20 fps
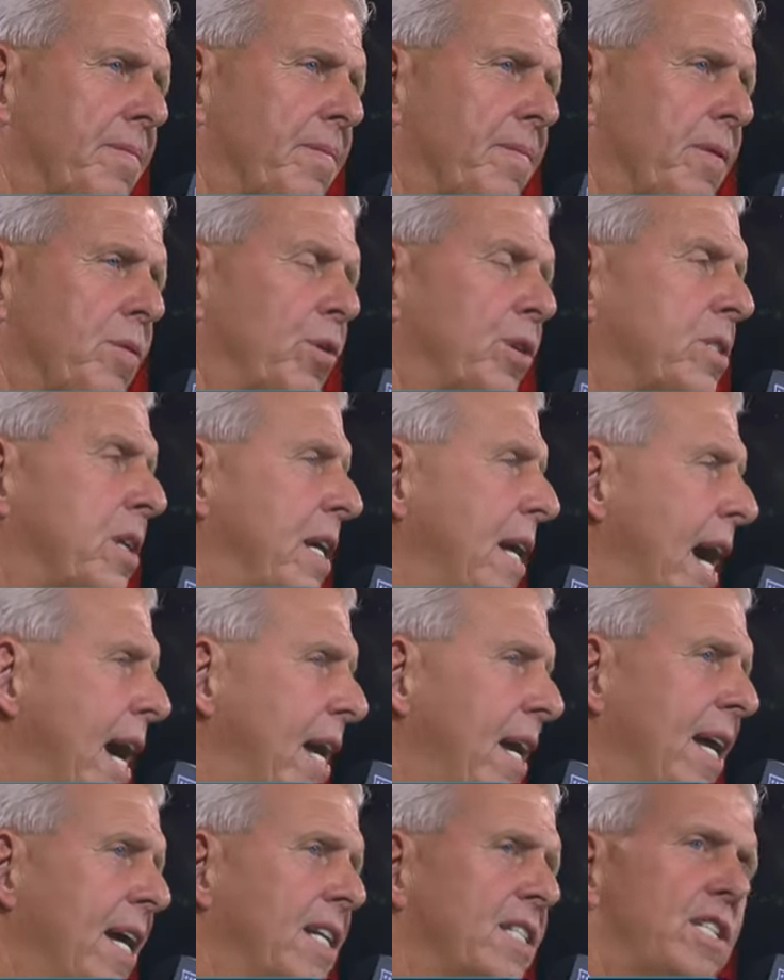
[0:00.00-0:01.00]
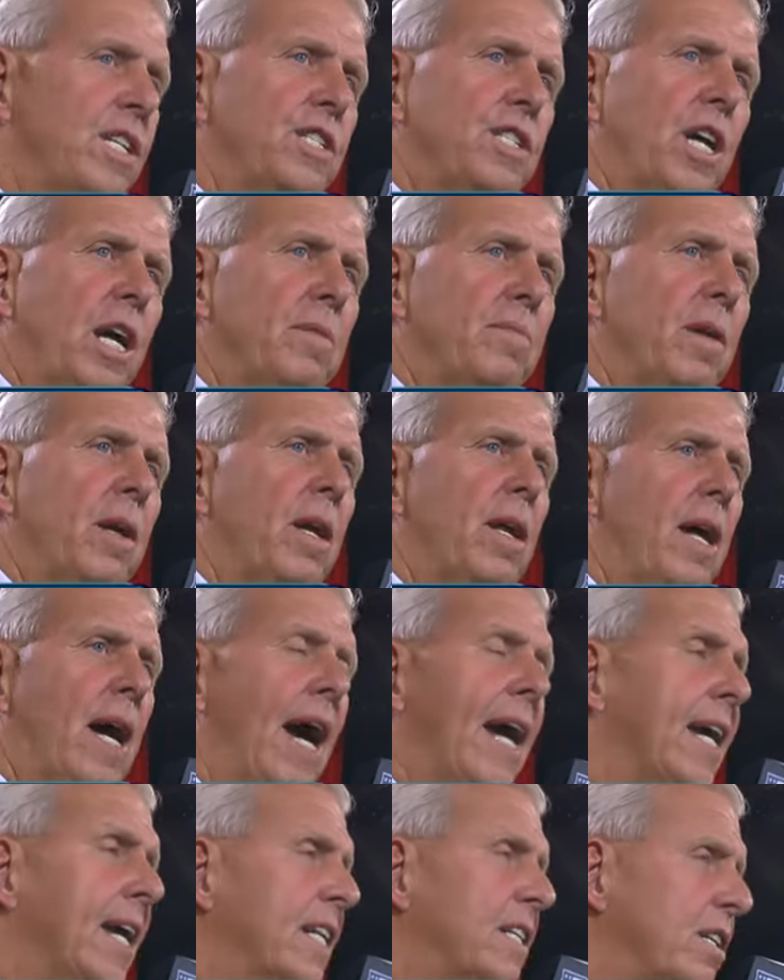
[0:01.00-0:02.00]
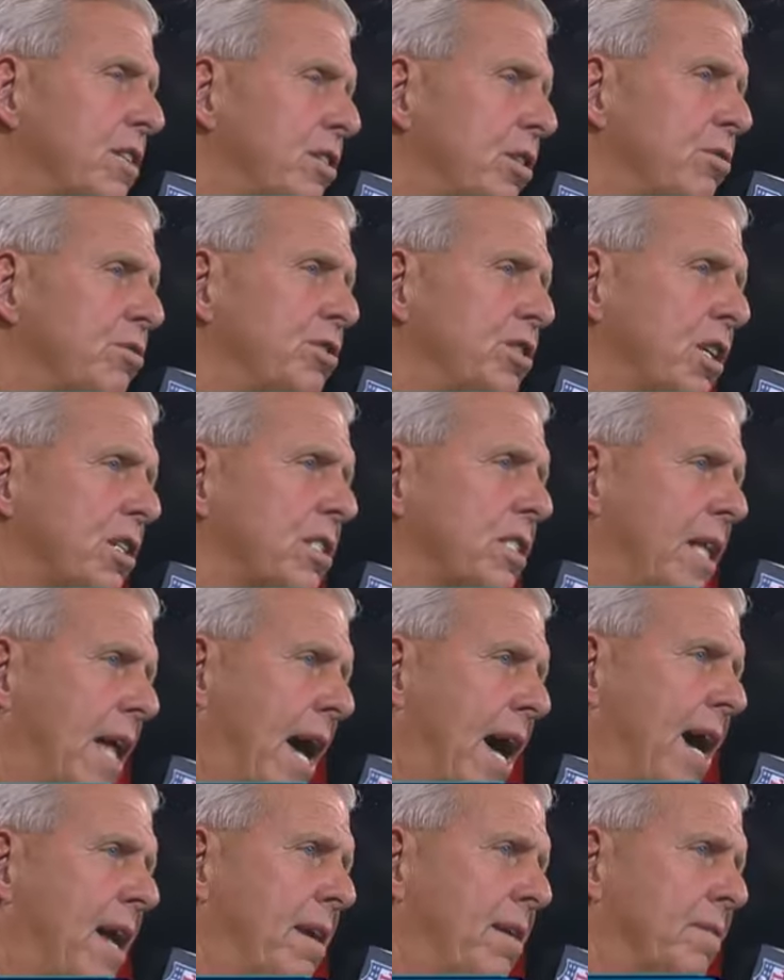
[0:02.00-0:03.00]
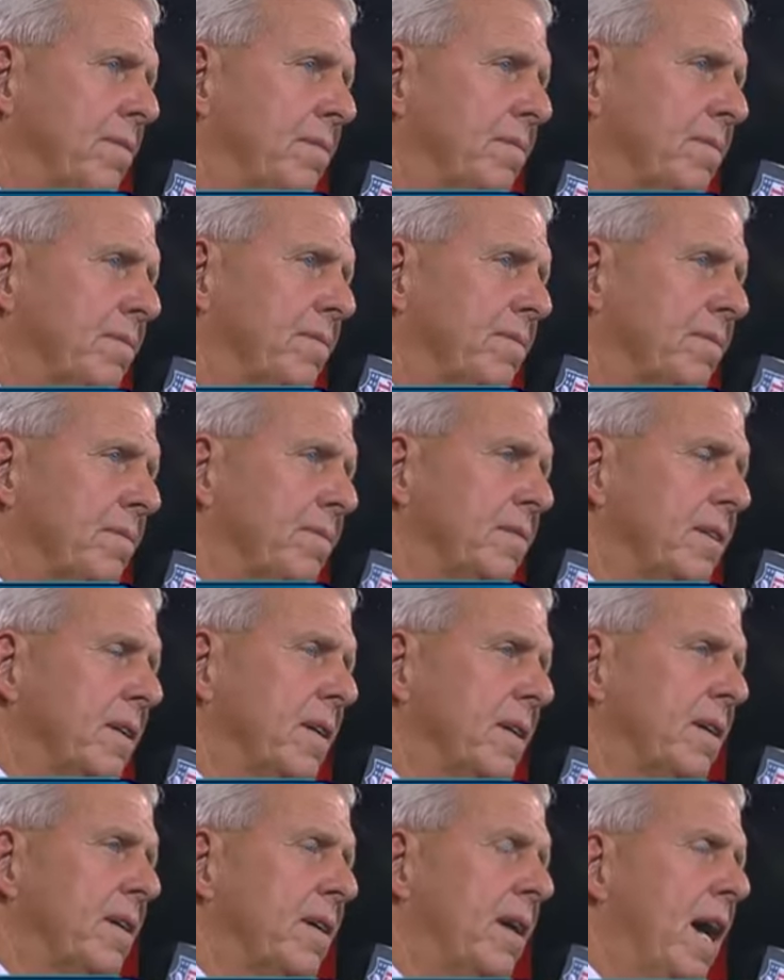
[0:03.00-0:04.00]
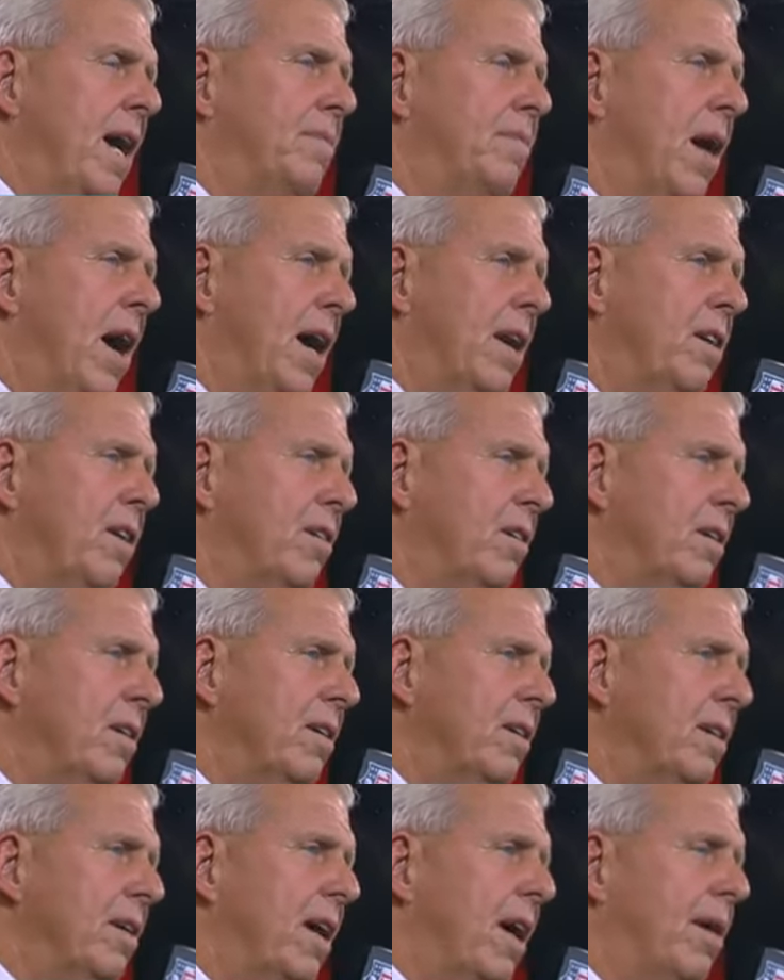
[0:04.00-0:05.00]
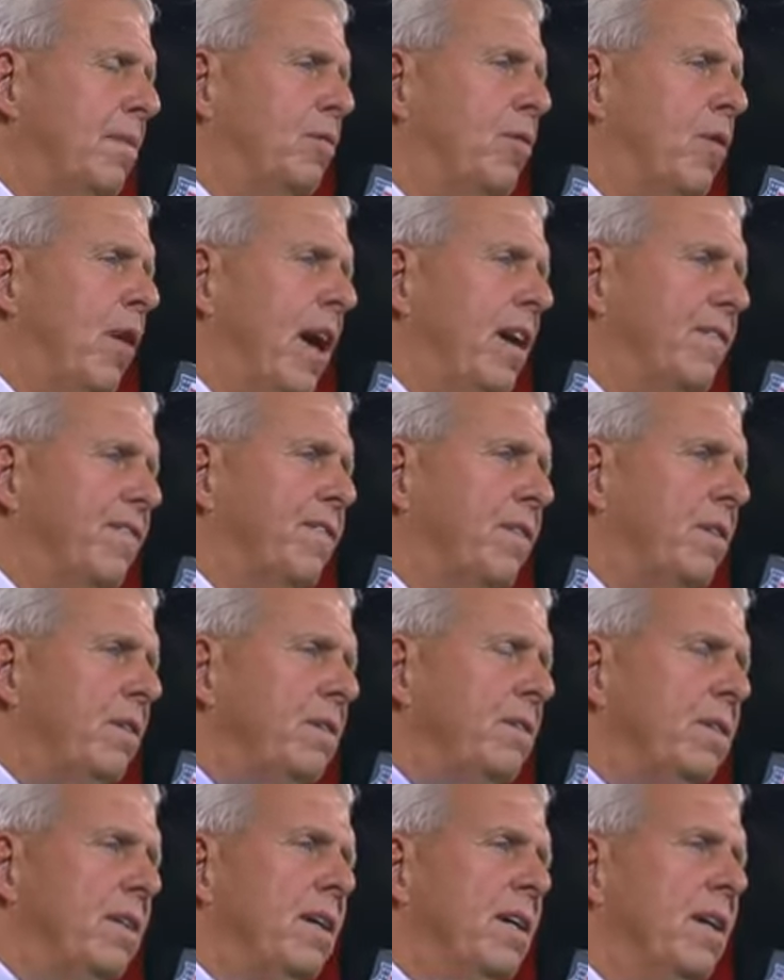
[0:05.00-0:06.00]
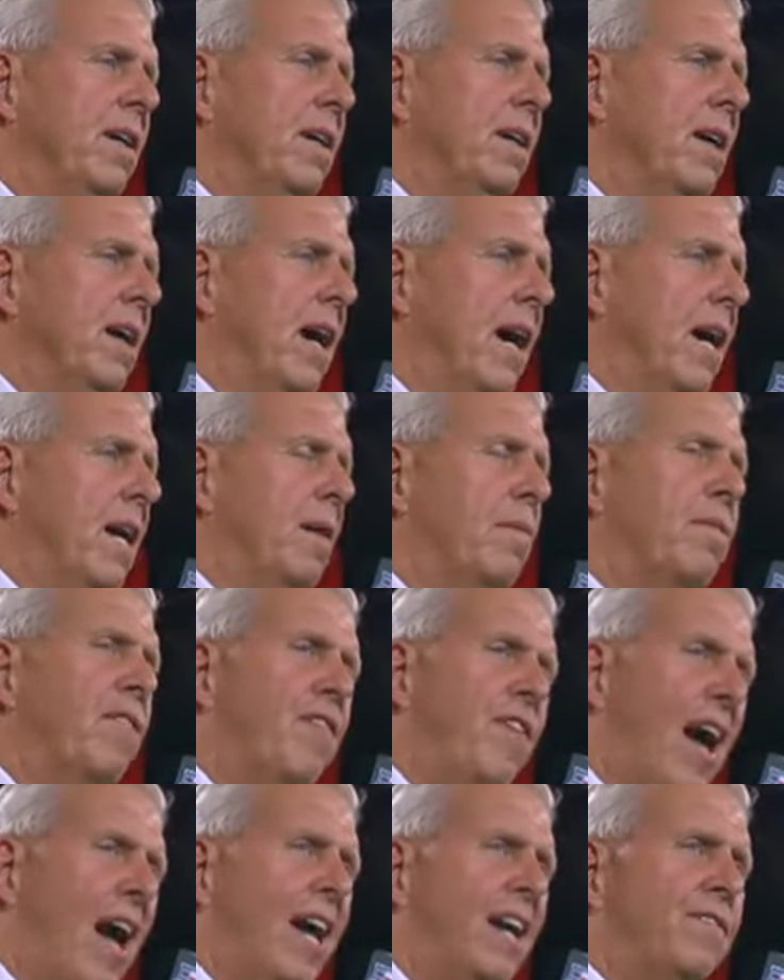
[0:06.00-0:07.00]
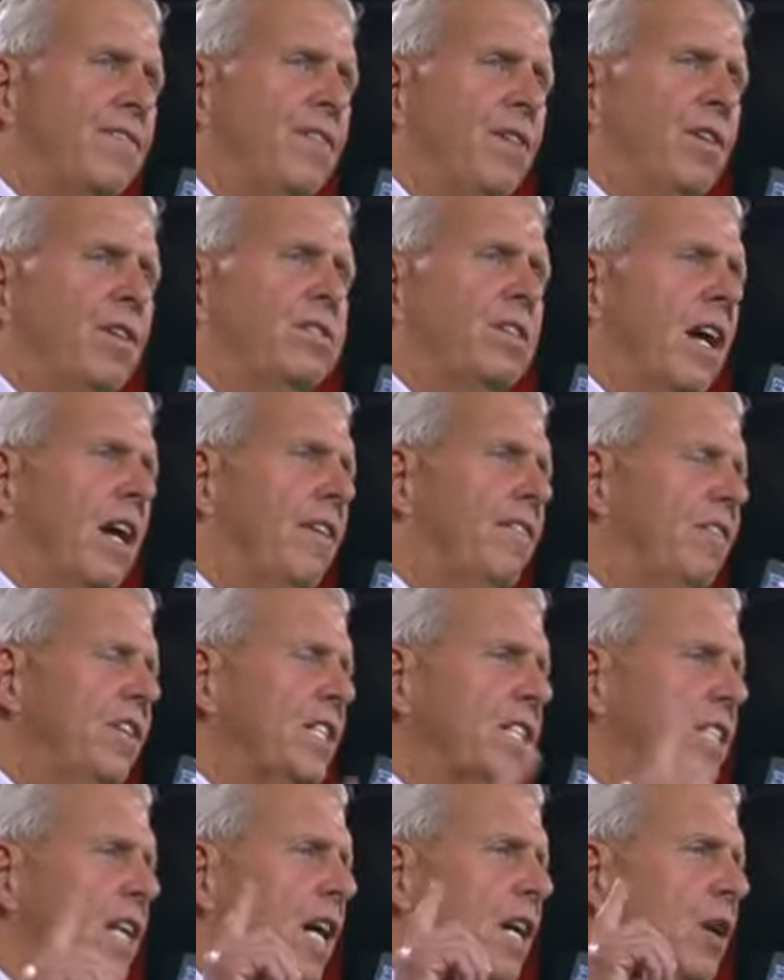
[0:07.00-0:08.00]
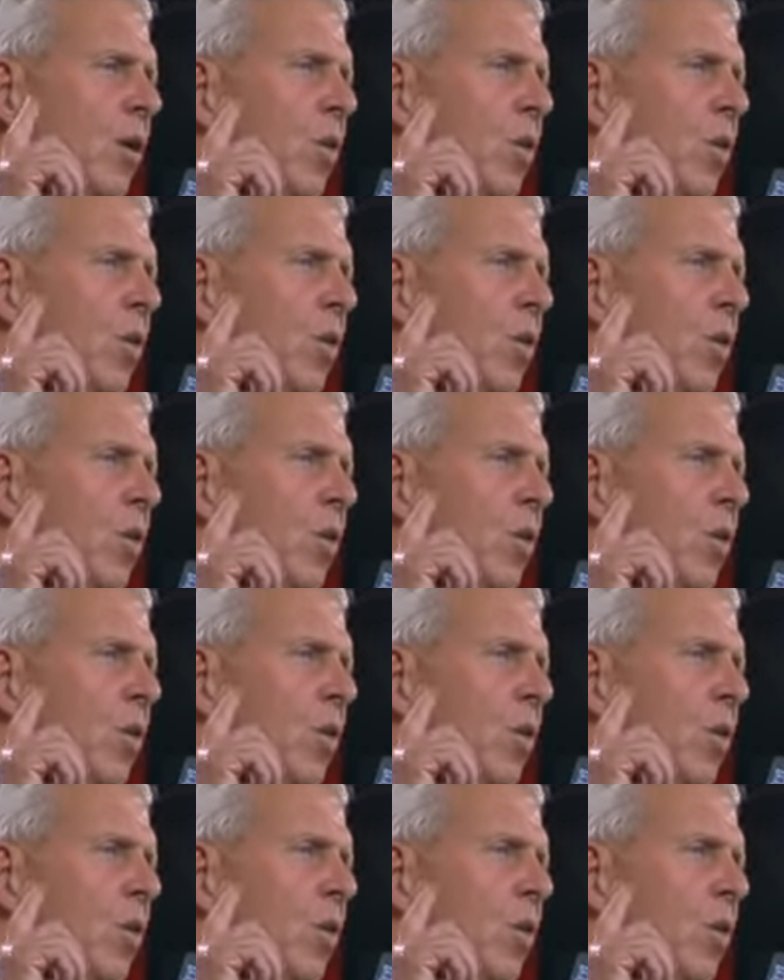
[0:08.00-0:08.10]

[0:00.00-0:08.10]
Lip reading: Well, tonight, ladies and gentlemen, I get to do just that. I'm honored, I'm grateful, and I'm thankful to every single